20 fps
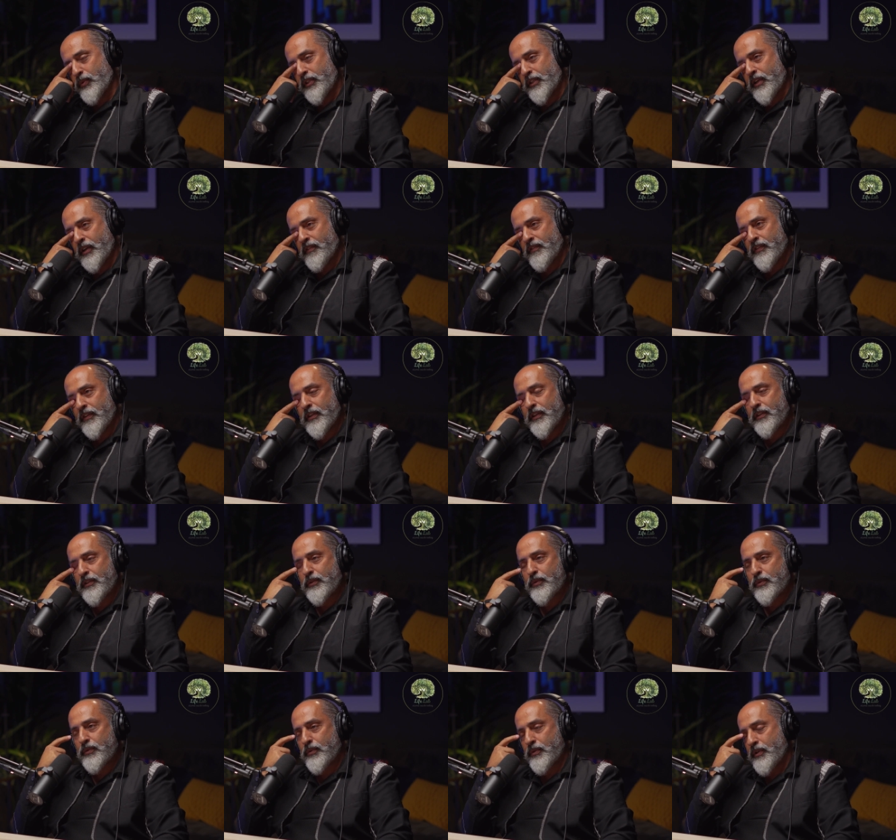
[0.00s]
we travel
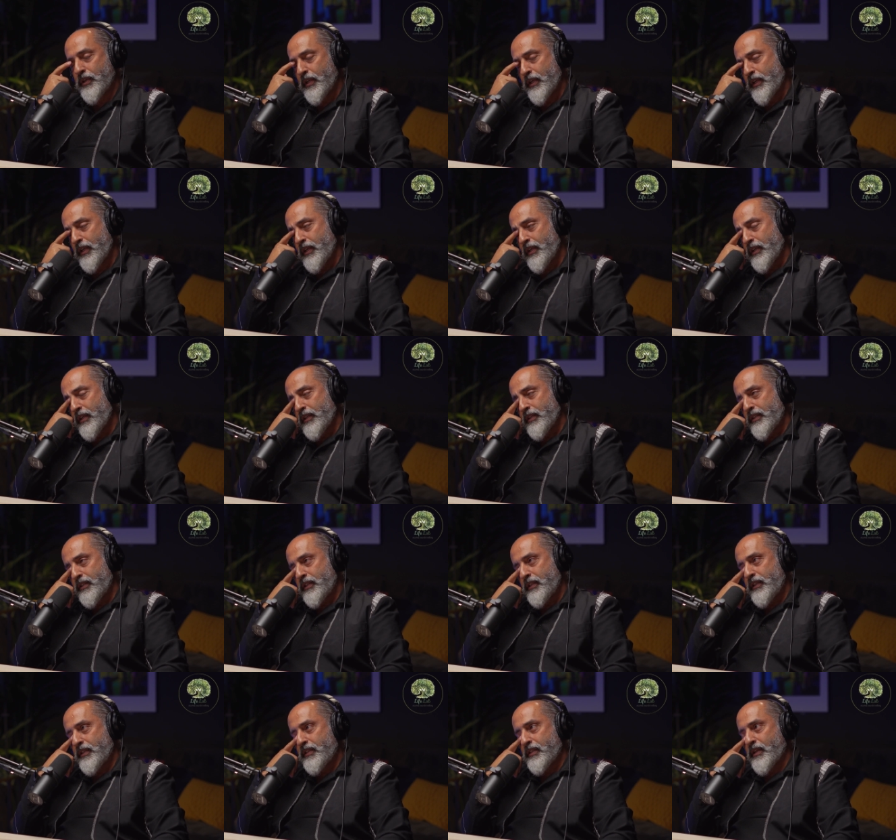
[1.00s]
to
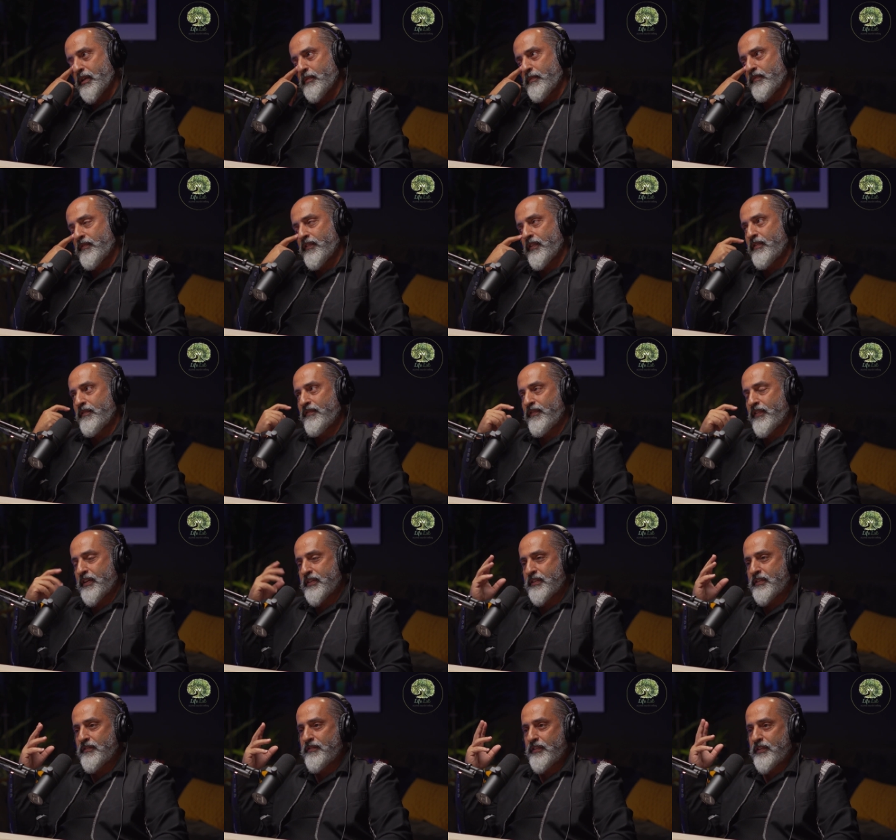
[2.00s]
see some film
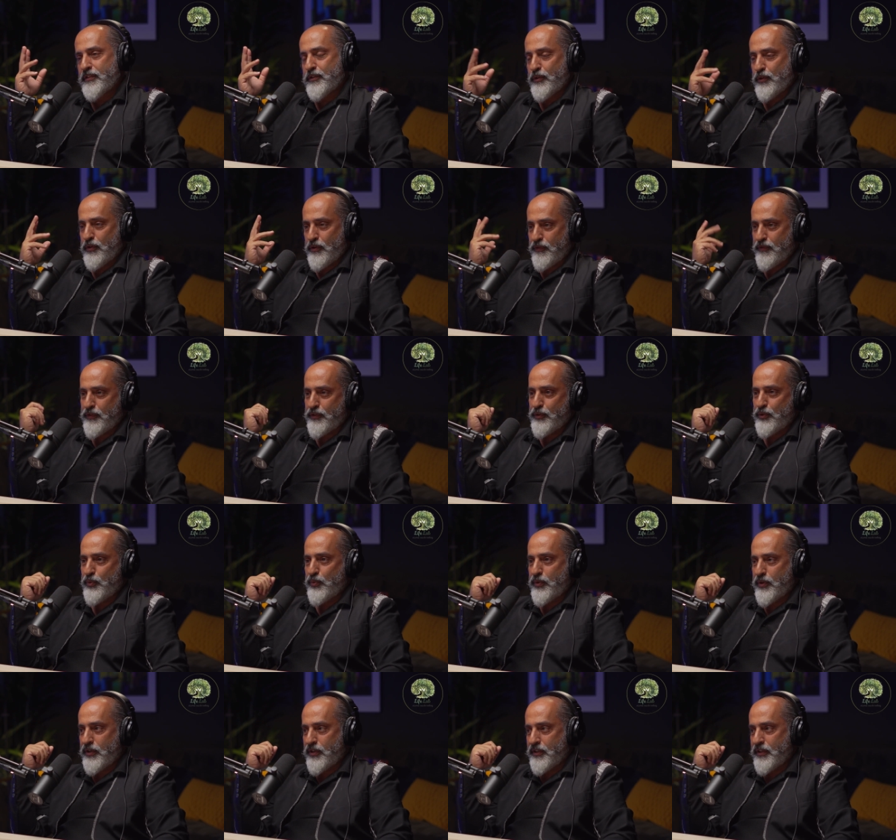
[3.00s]
festivals all over the
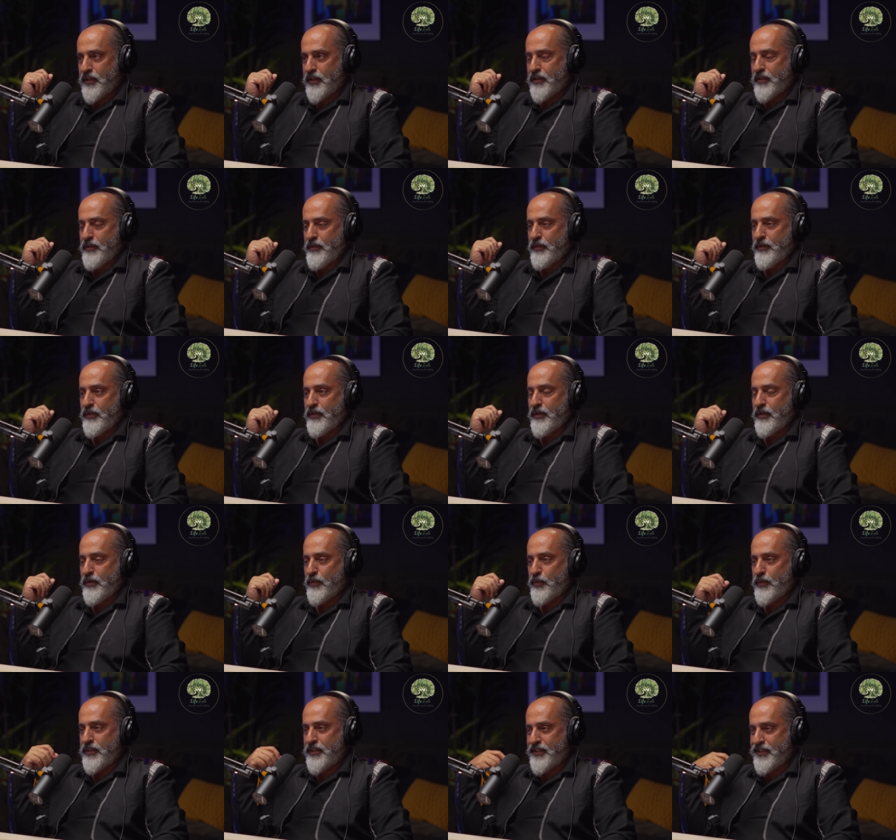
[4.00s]
world, and uh,
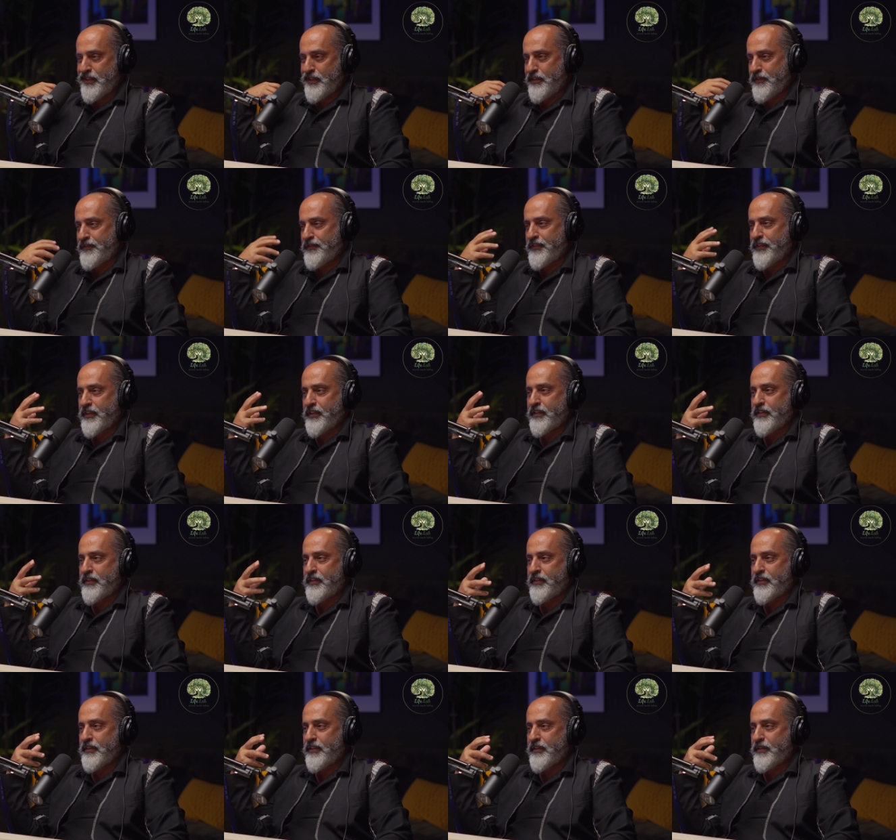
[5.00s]
we see different
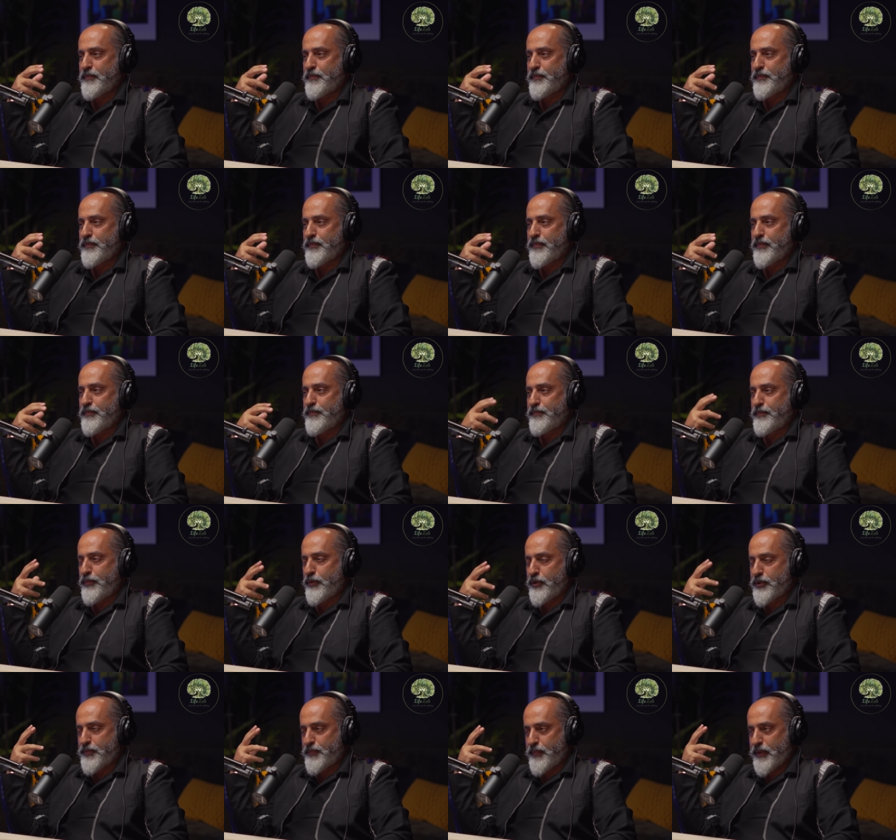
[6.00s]
uh,
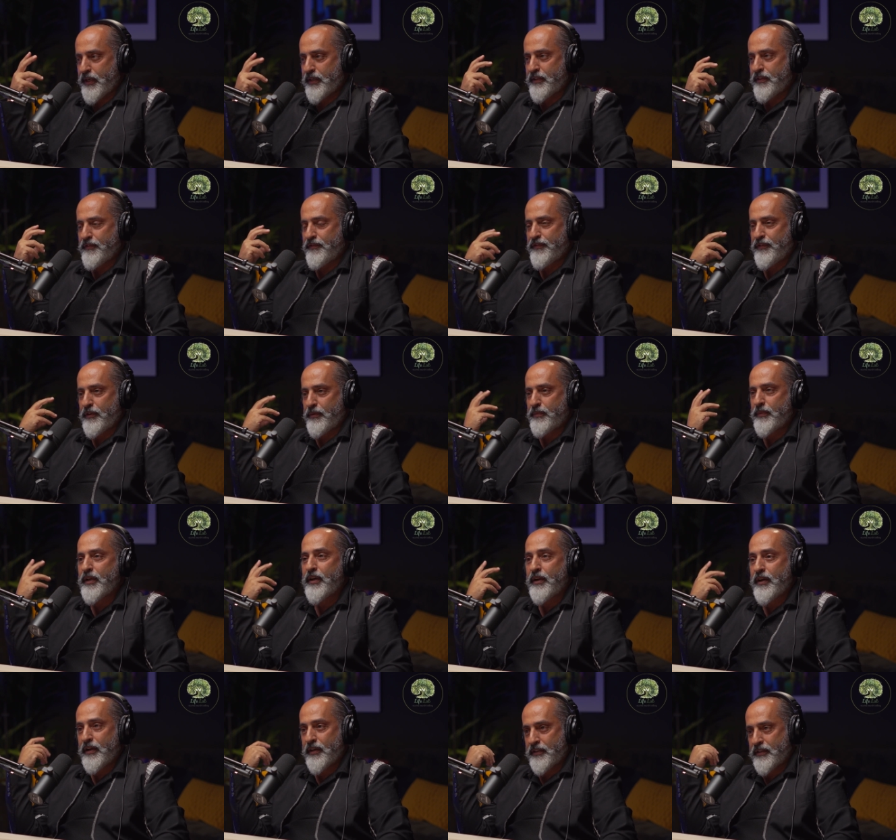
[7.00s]
perspective from
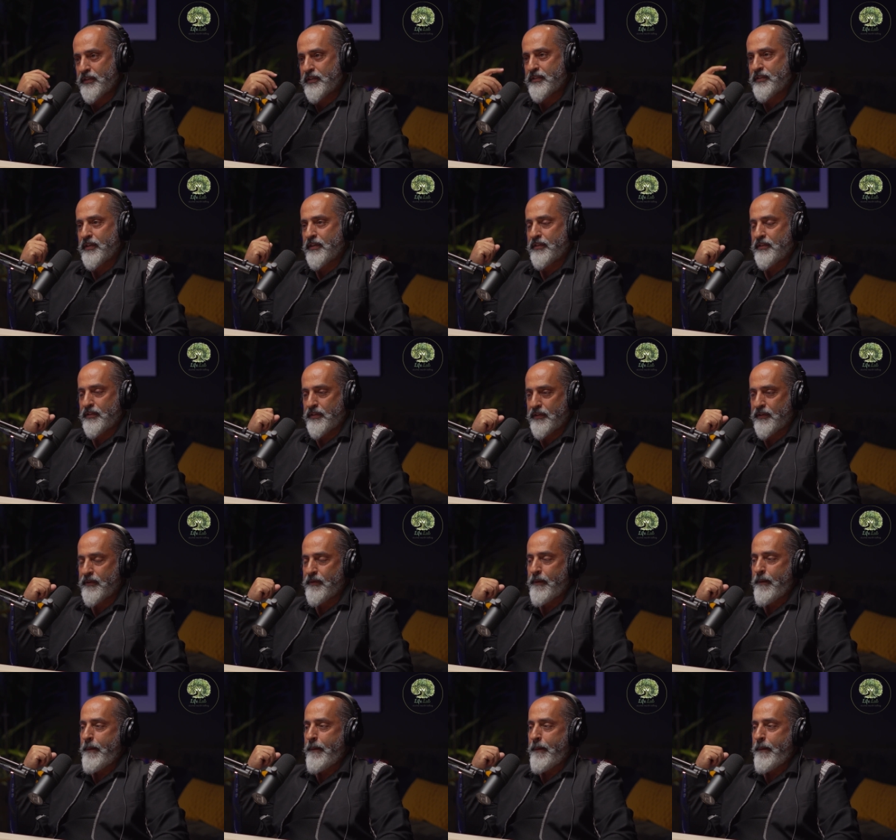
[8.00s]
directors and